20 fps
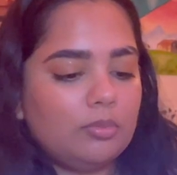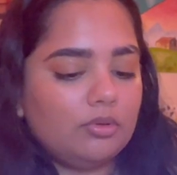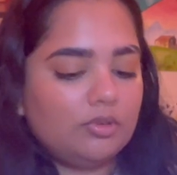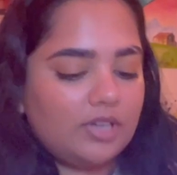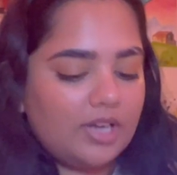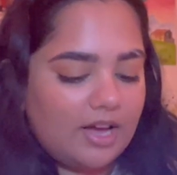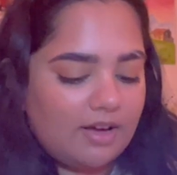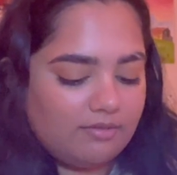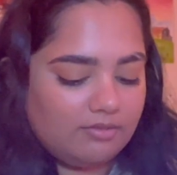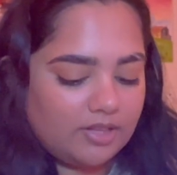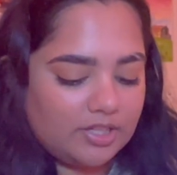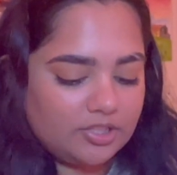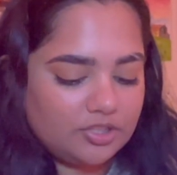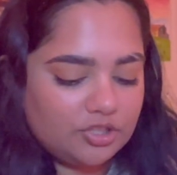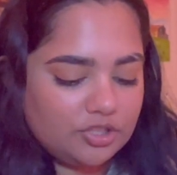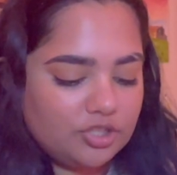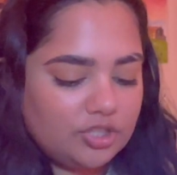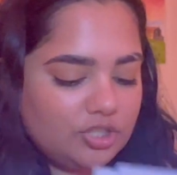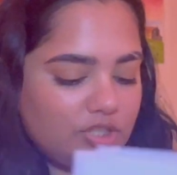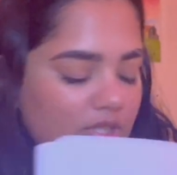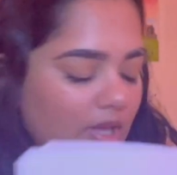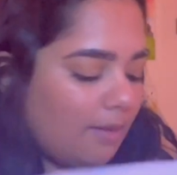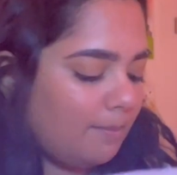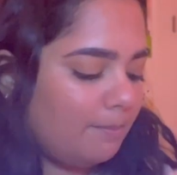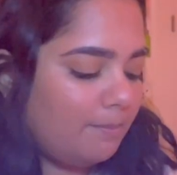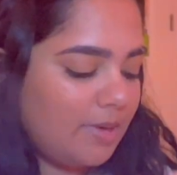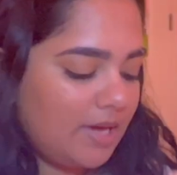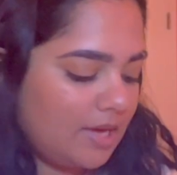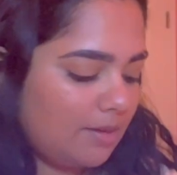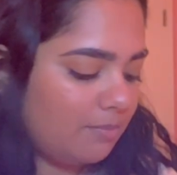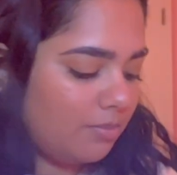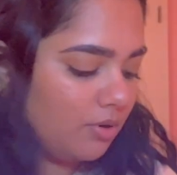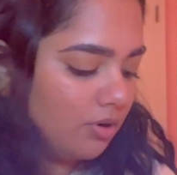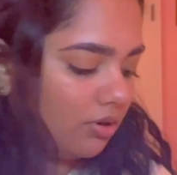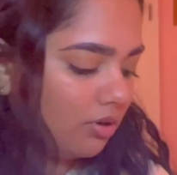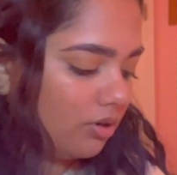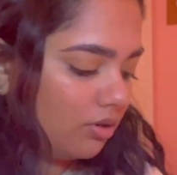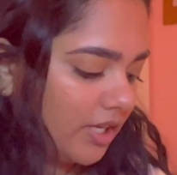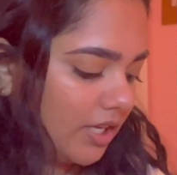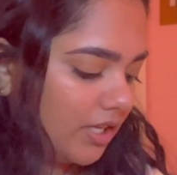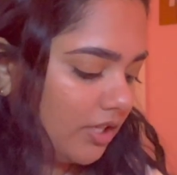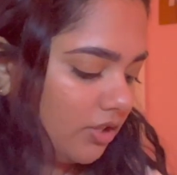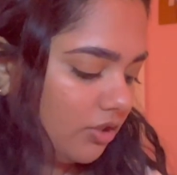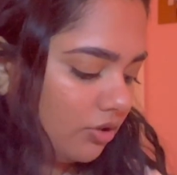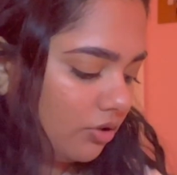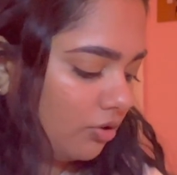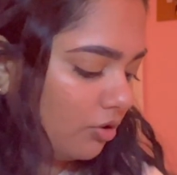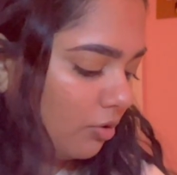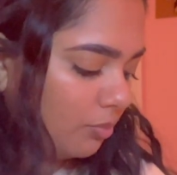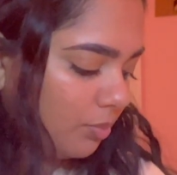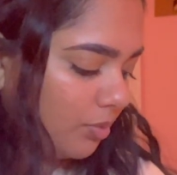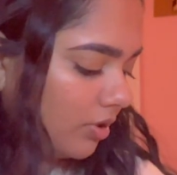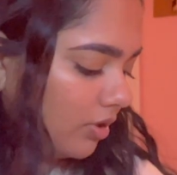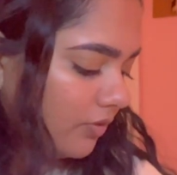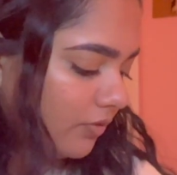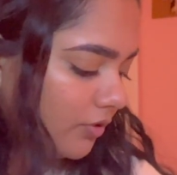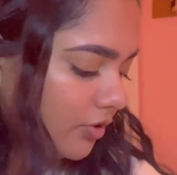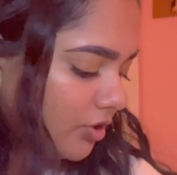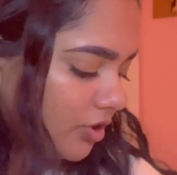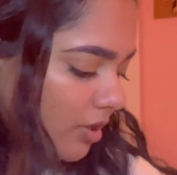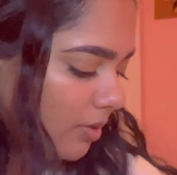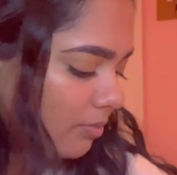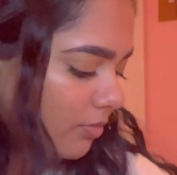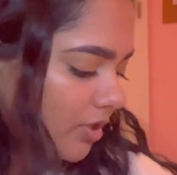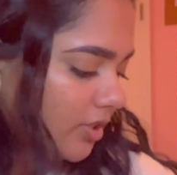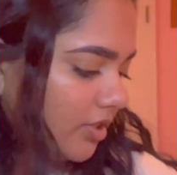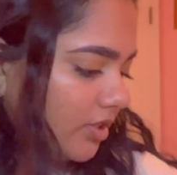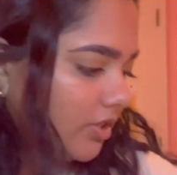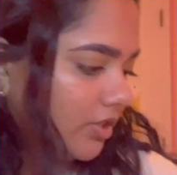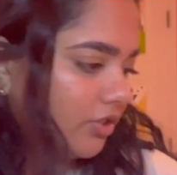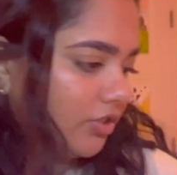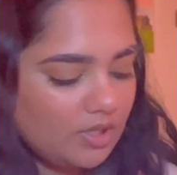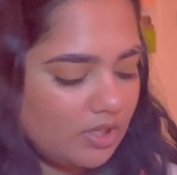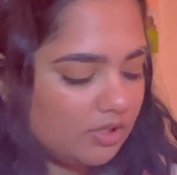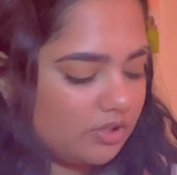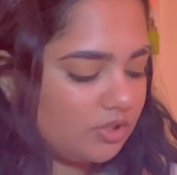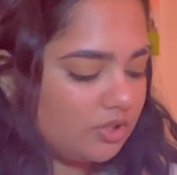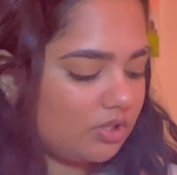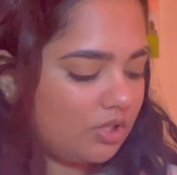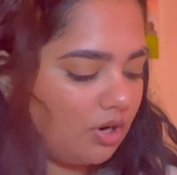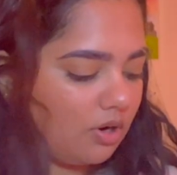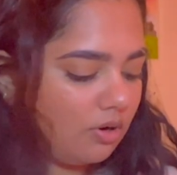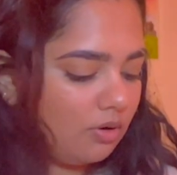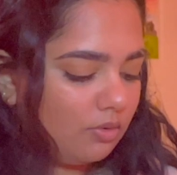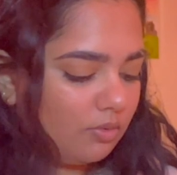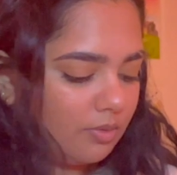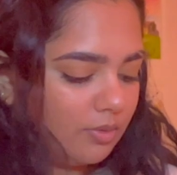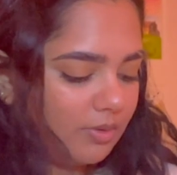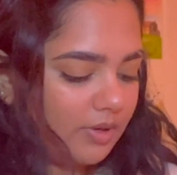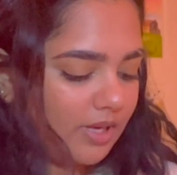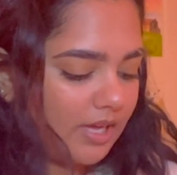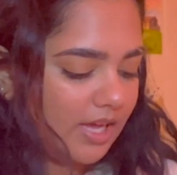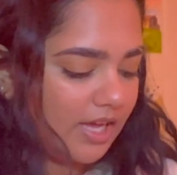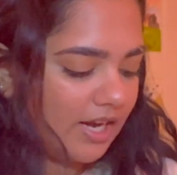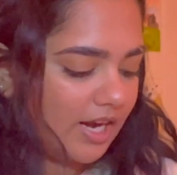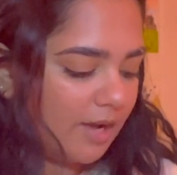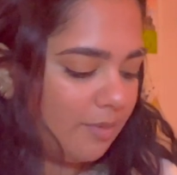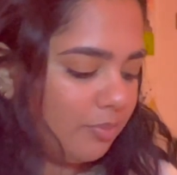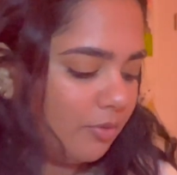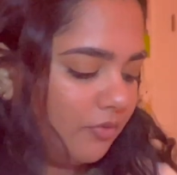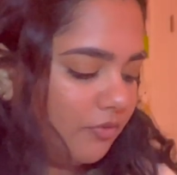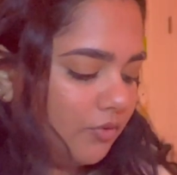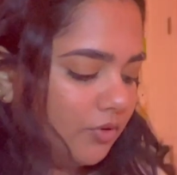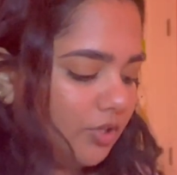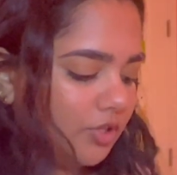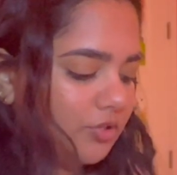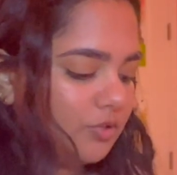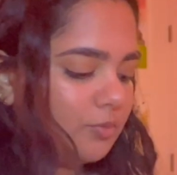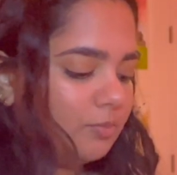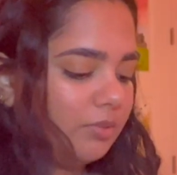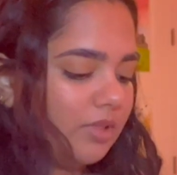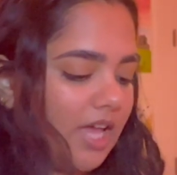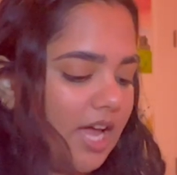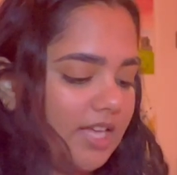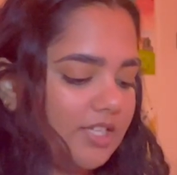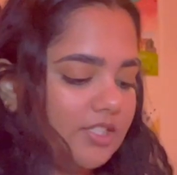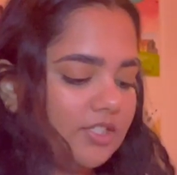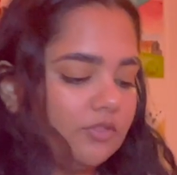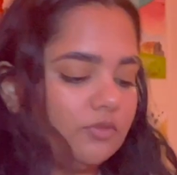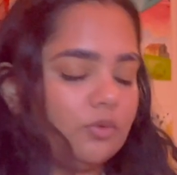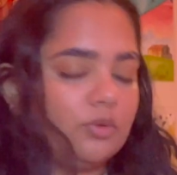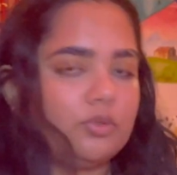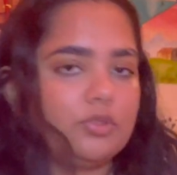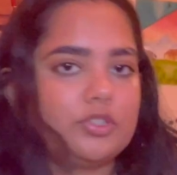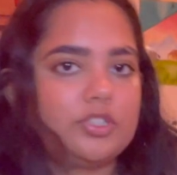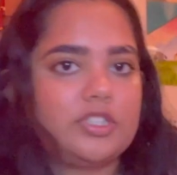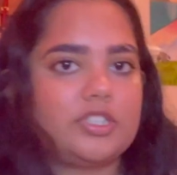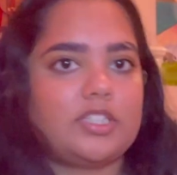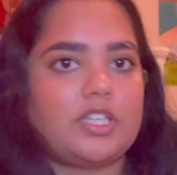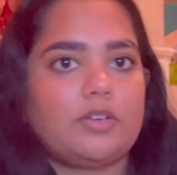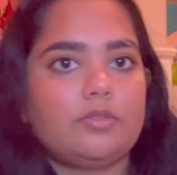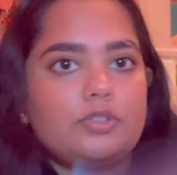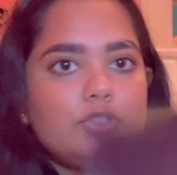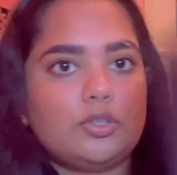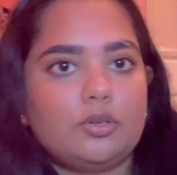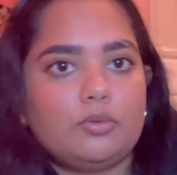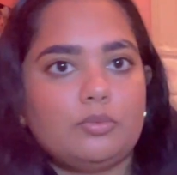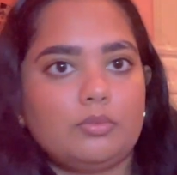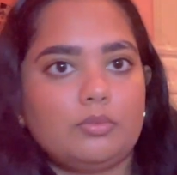to have like just some paper in your notebook for some reason. So, and I prefer to use plastic folders because they don't